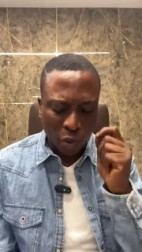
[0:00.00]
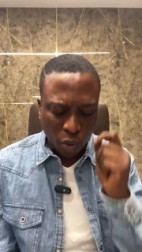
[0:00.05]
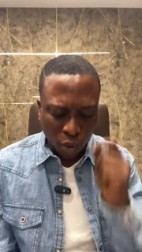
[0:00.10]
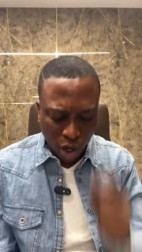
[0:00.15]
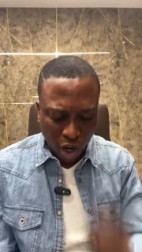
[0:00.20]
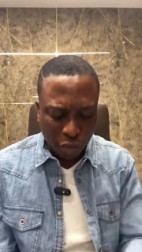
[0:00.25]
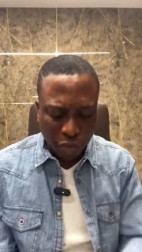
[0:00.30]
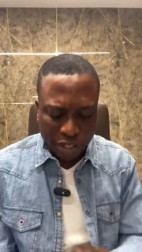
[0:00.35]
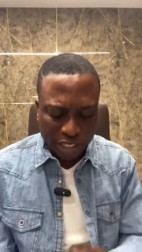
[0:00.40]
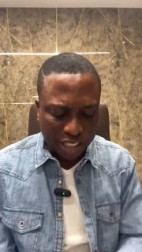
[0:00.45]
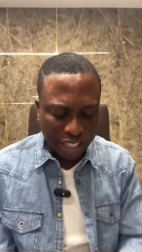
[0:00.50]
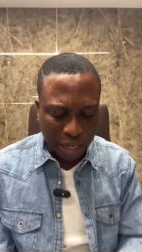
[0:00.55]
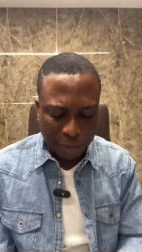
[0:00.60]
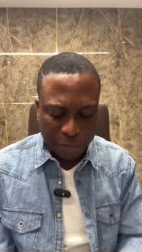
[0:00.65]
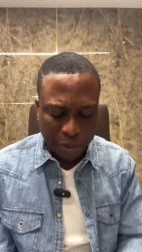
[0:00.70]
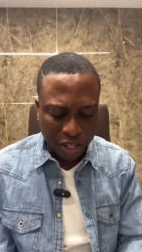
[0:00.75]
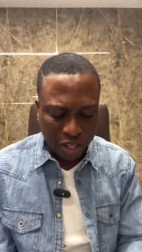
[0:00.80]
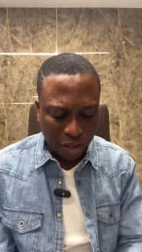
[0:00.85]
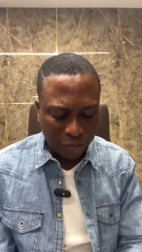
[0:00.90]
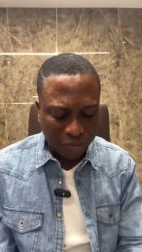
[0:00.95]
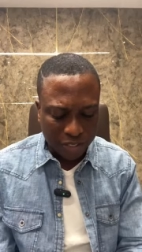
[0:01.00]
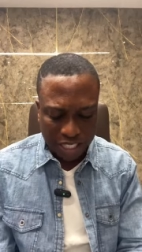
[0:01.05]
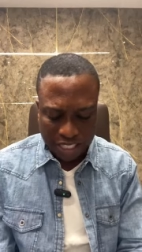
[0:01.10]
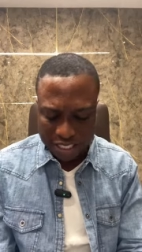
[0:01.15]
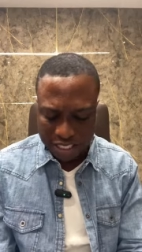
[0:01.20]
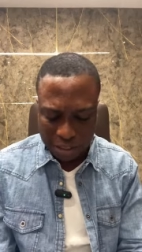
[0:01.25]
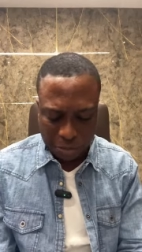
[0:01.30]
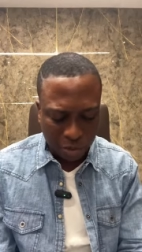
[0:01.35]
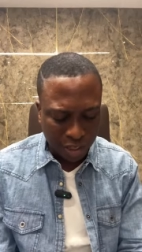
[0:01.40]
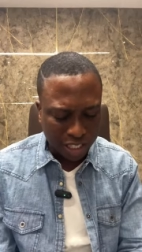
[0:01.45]
Worries have become
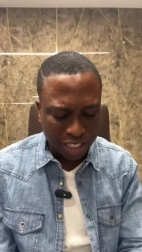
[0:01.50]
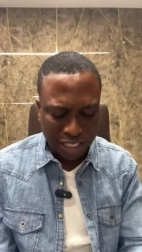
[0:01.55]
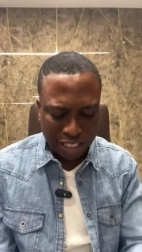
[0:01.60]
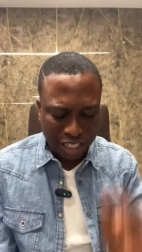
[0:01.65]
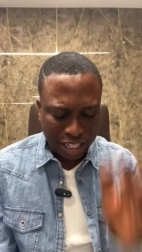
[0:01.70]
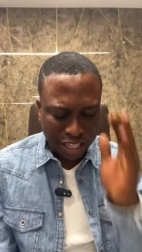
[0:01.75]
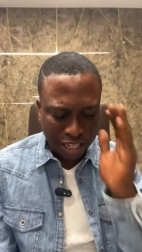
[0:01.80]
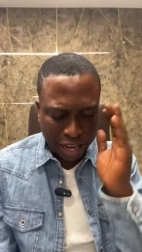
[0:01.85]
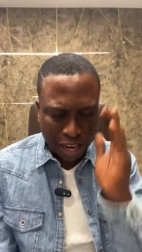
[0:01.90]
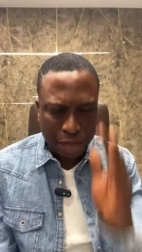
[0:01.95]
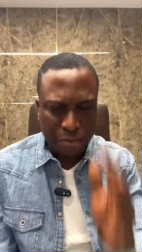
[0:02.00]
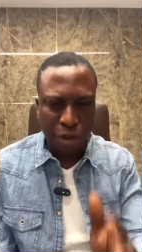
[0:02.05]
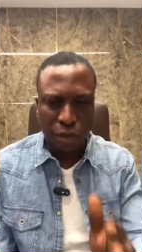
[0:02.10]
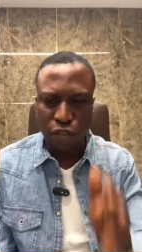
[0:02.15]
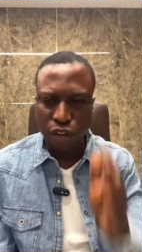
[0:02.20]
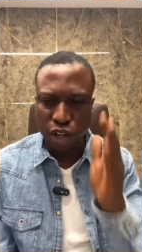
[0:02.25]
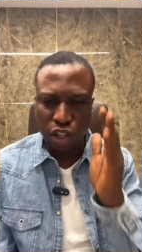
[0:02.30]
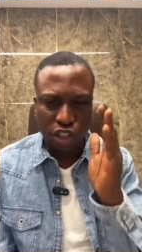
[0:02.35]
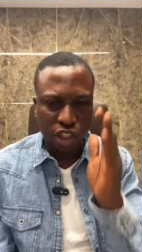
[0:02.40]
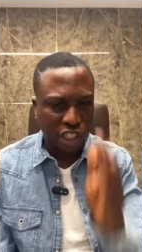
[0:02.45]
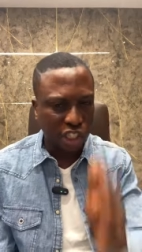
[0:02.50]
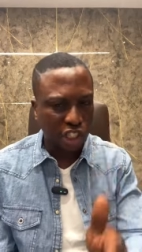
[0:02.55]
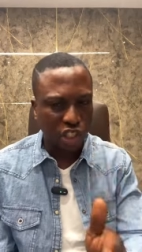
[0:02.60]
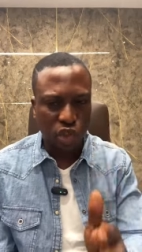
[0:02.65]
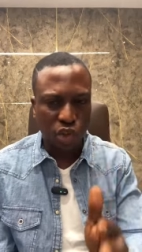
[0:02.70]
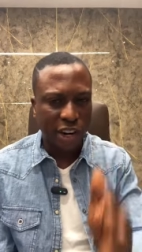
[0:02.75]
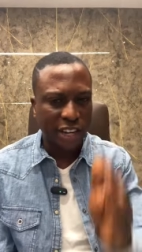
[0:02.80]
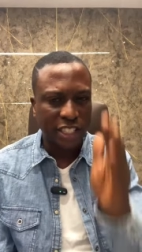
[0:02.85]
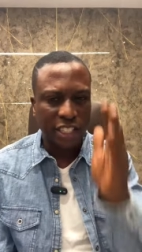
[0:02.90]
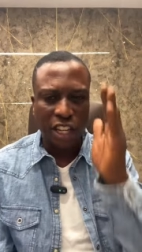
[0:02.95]
testimonies in the name of the Lord
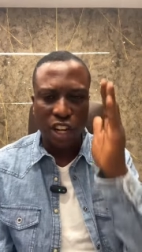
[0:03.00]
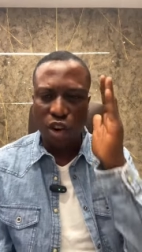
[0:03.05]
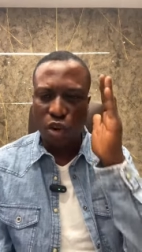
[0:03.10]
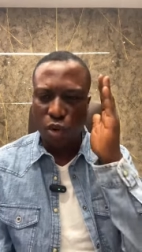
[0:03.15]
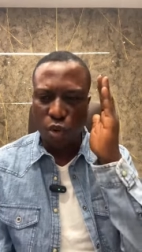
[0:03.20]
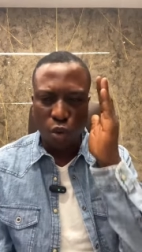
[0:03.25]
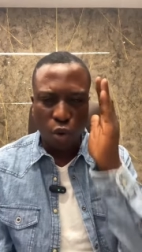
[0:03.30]
Jesus Christ.